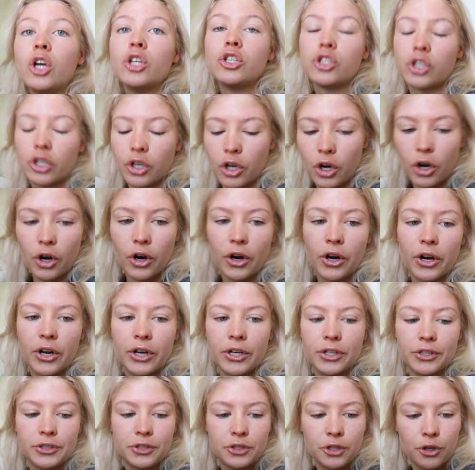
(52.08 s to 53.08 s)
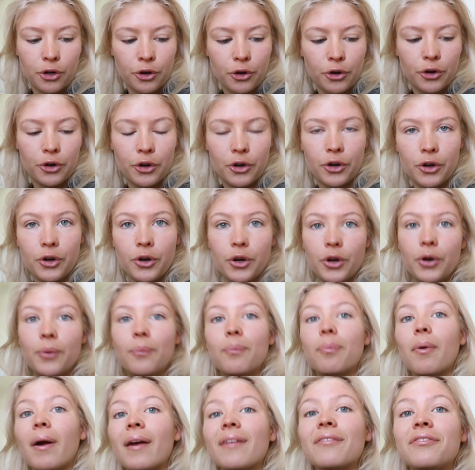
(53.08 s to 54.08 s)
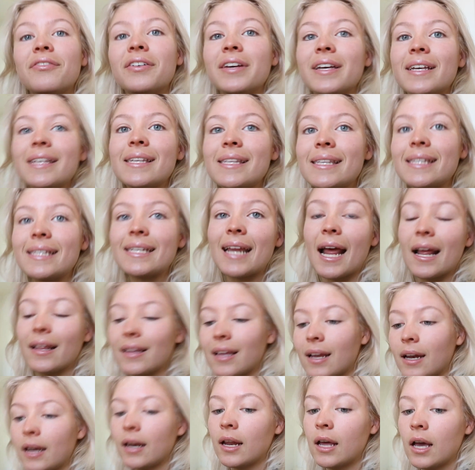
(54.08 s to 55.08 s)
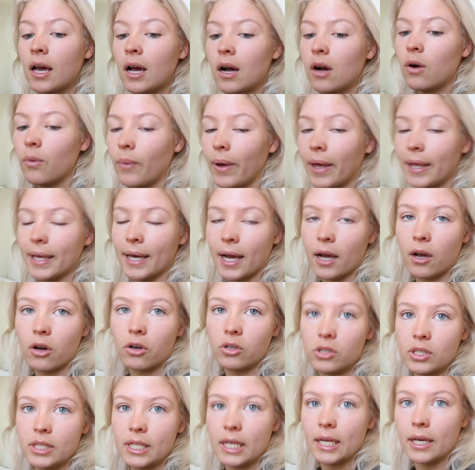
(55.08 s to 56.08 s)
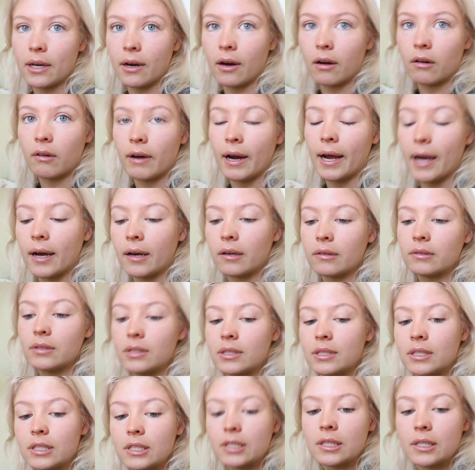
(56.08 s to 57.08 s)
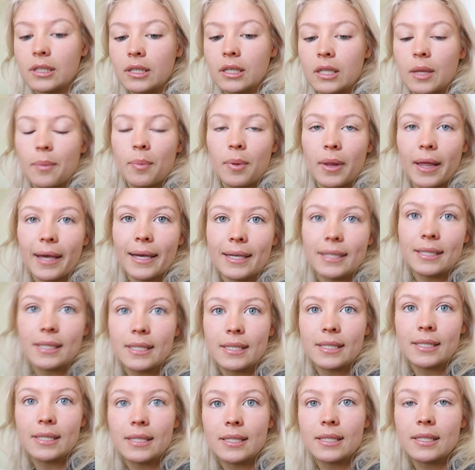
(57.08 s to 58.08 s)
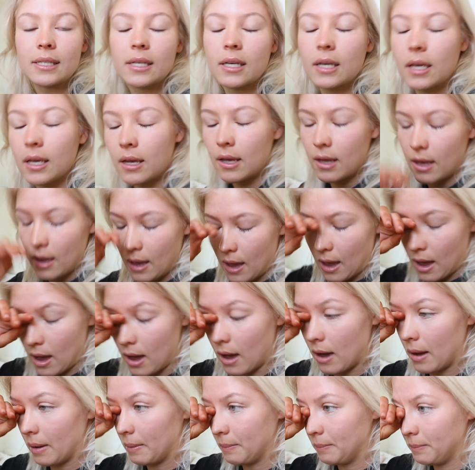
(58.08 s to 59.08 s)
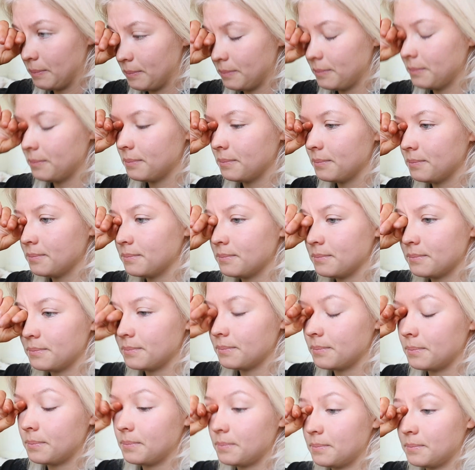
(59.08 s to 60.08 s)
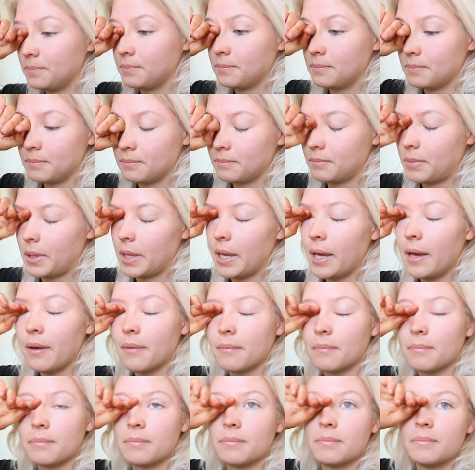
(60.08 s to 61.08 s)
To go to breakfast and then we can get content around the place. But yeah.